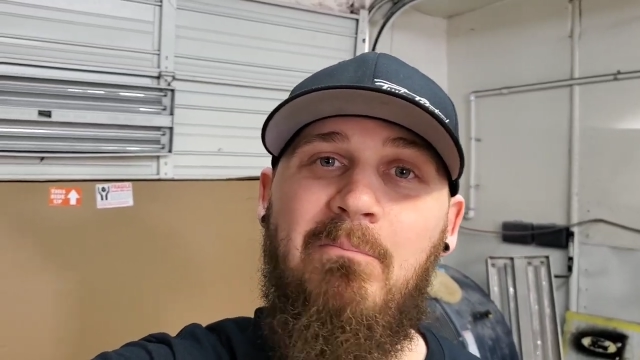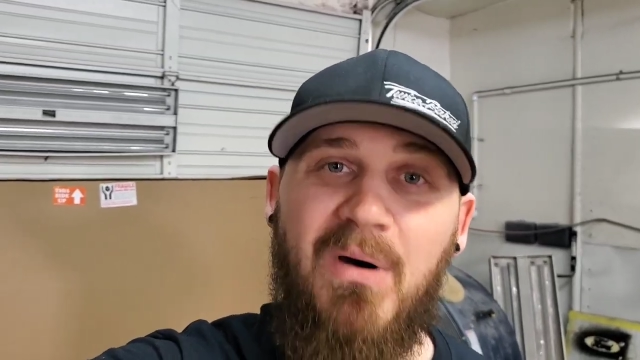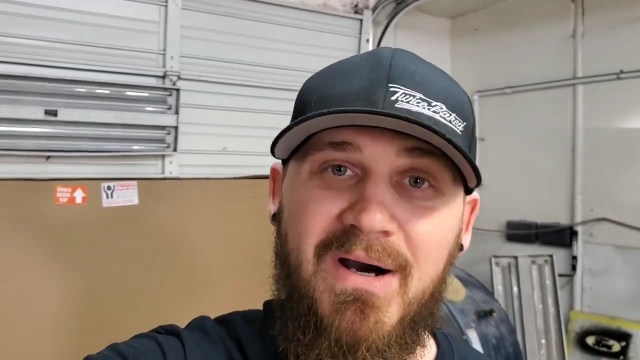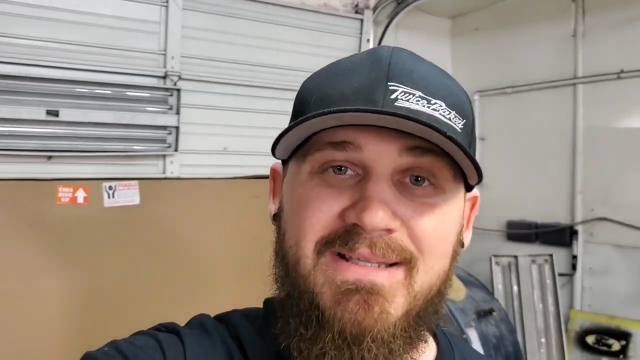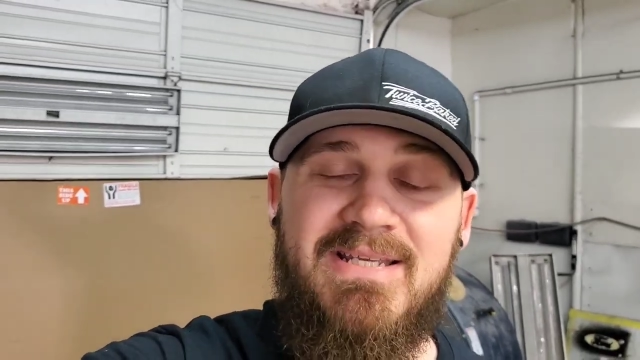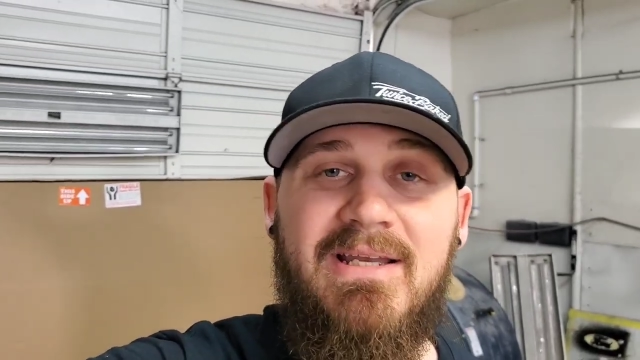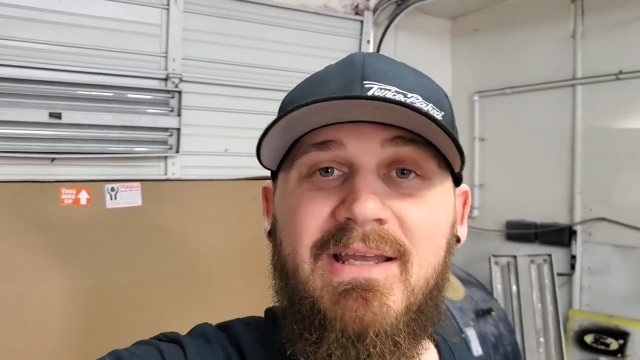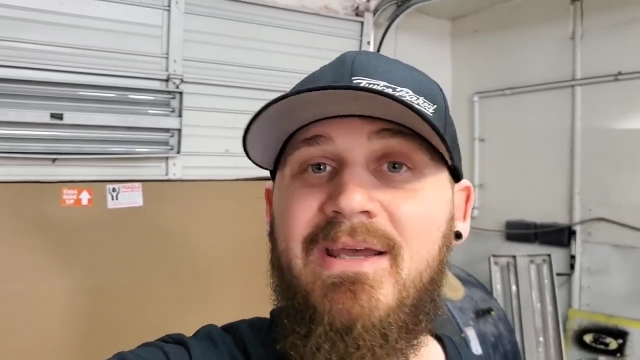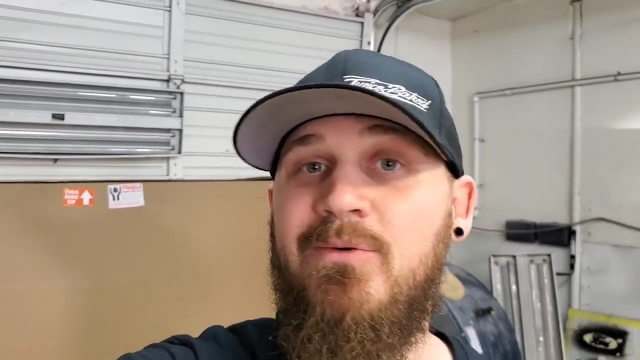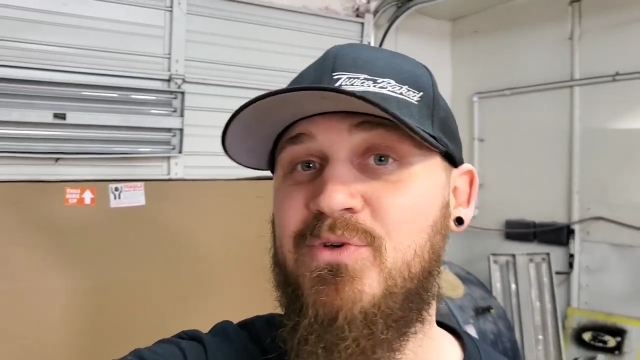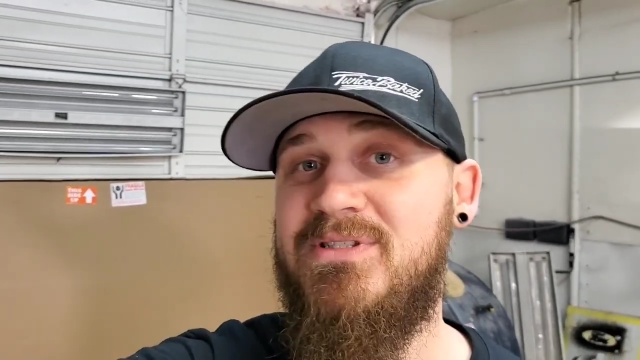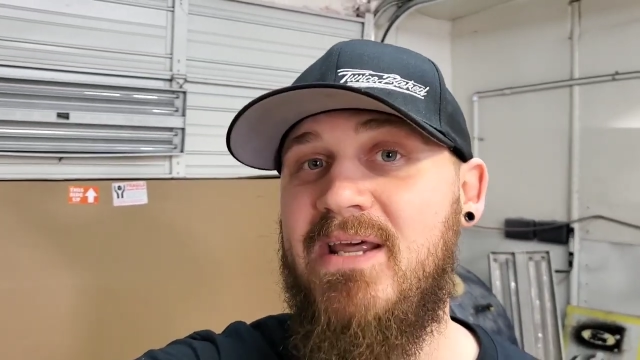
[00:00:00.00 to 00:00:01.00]
but
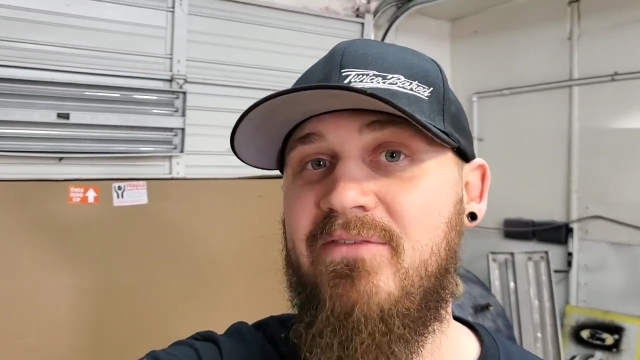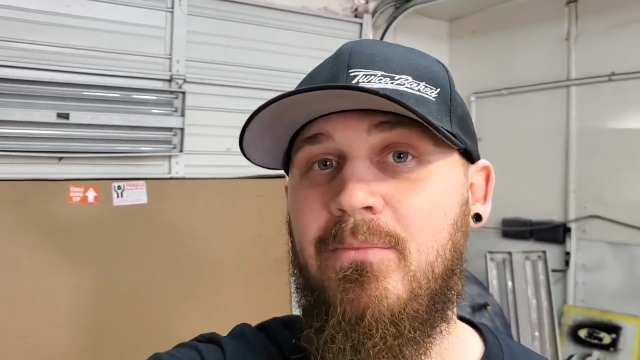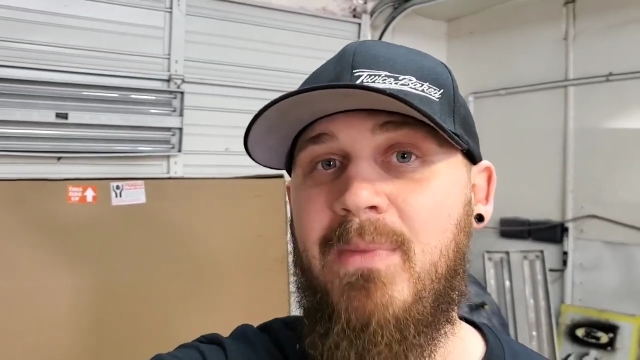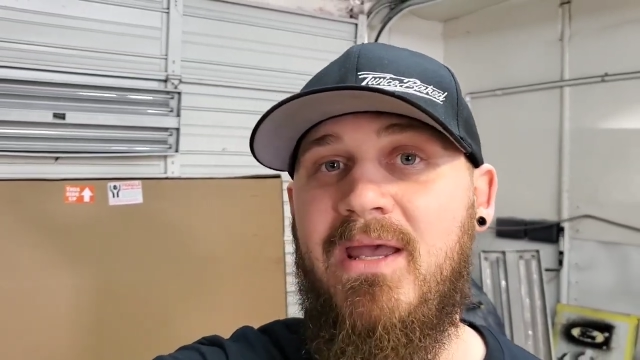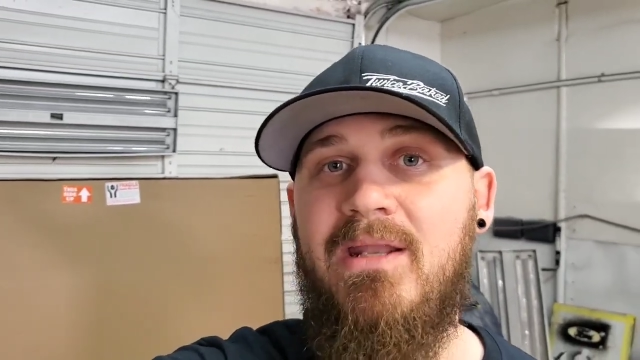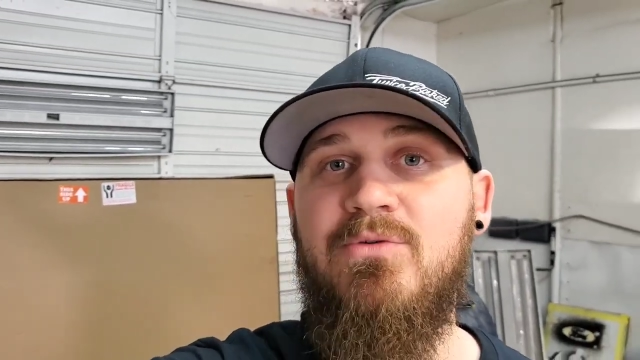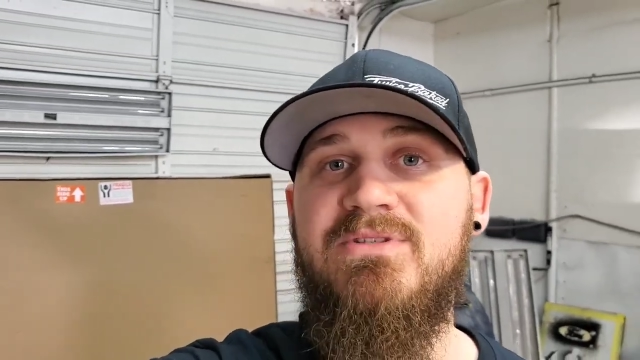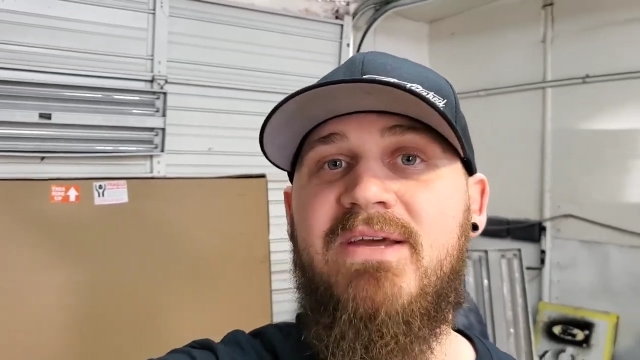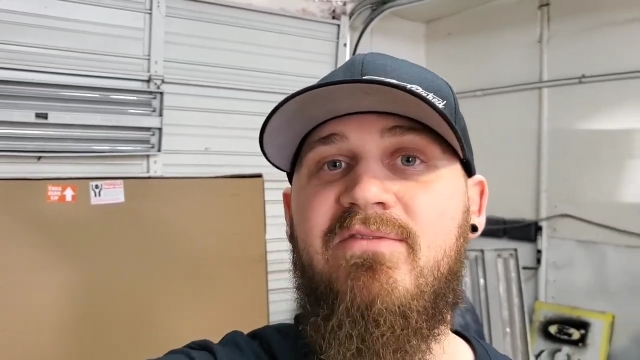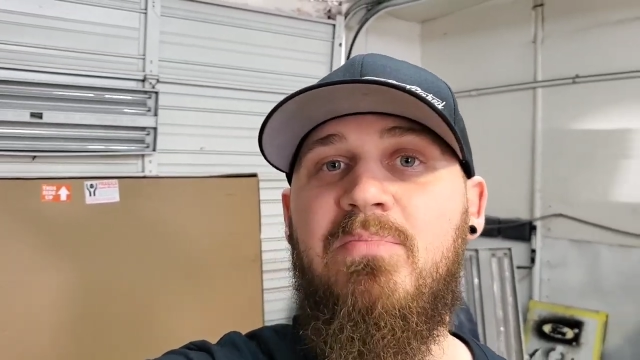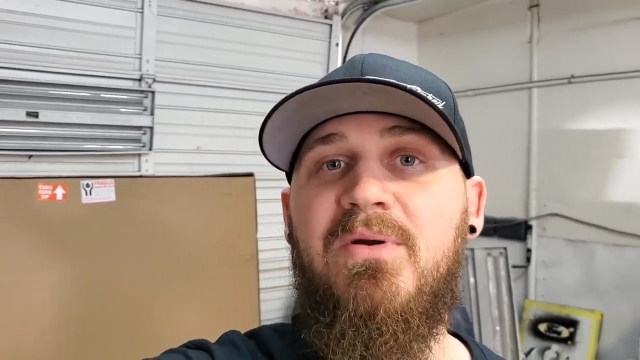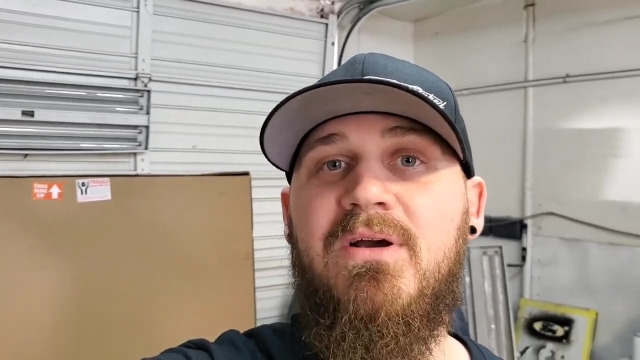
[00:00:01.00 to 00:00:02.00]
it was never made. It was
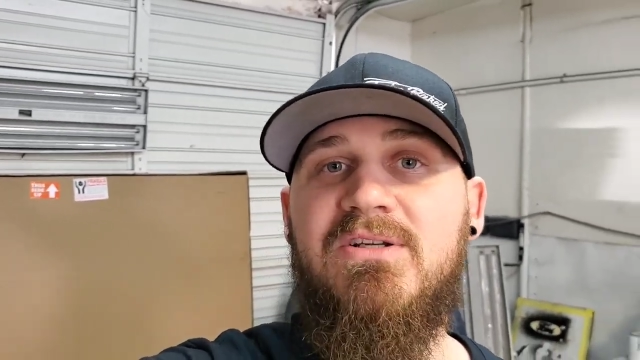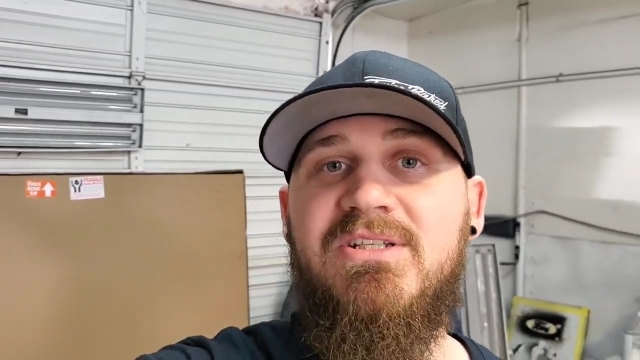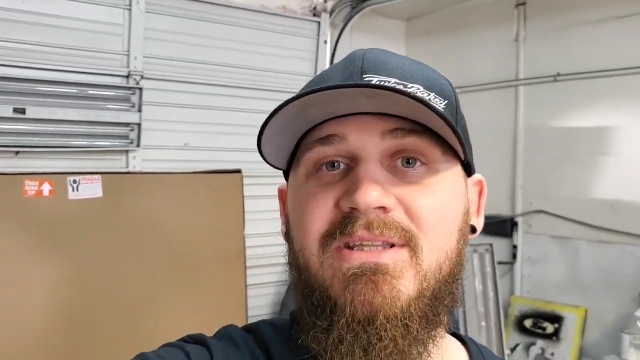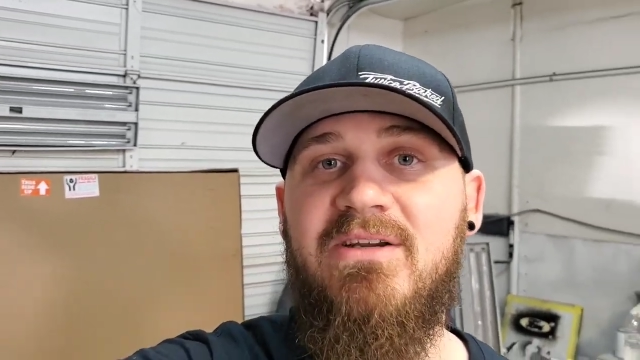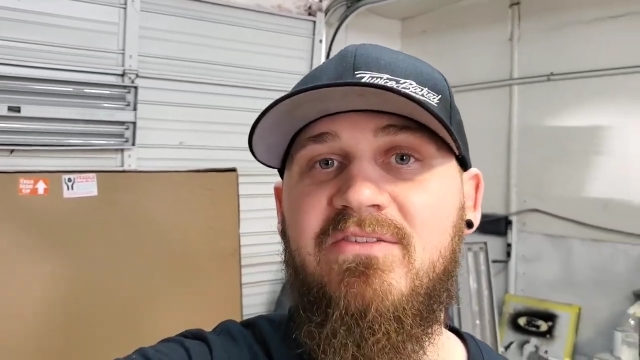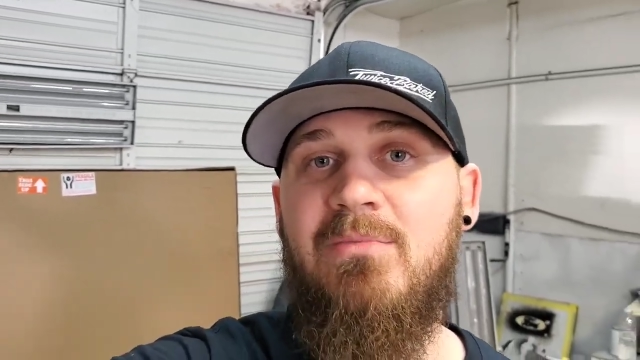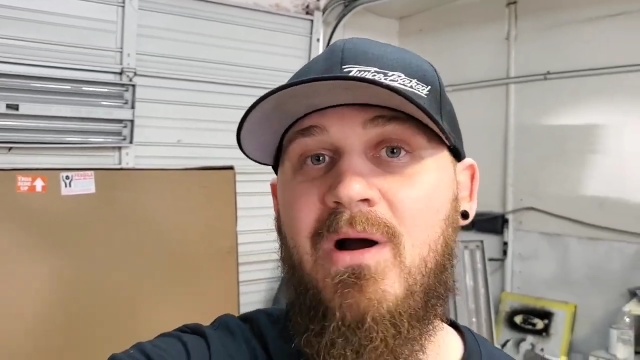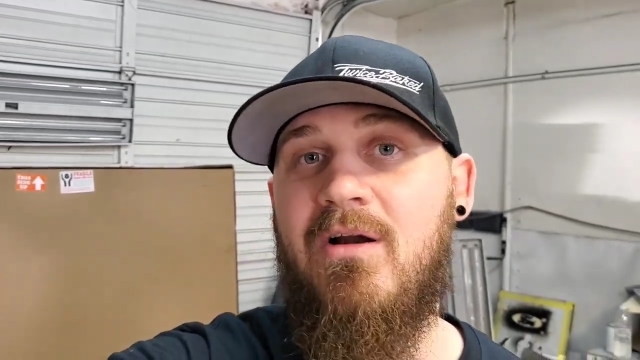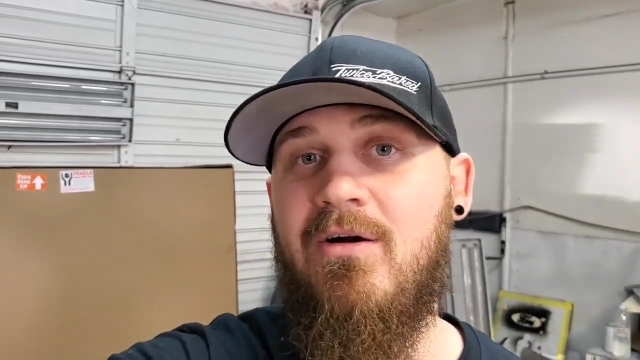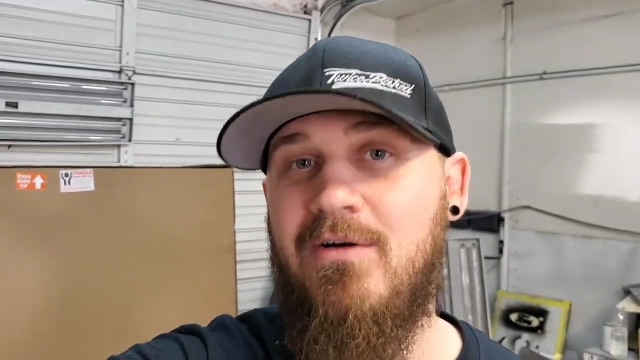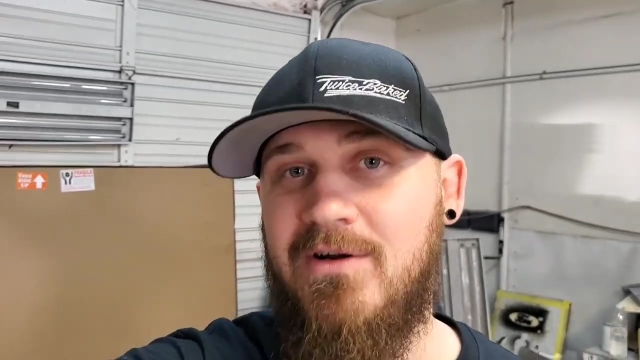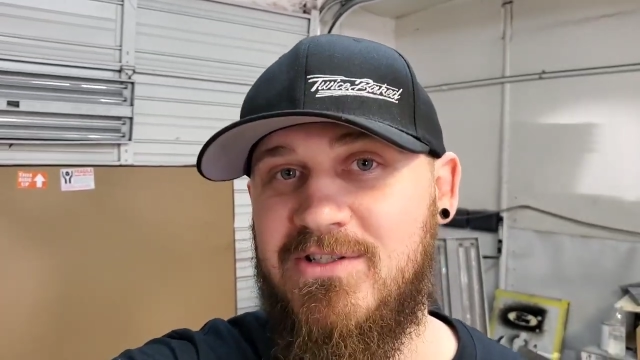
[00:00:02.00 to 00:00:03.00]
never a production thing for my
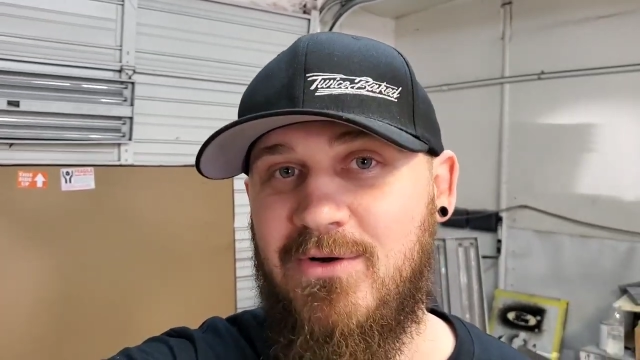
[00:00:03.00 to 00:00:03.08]
car.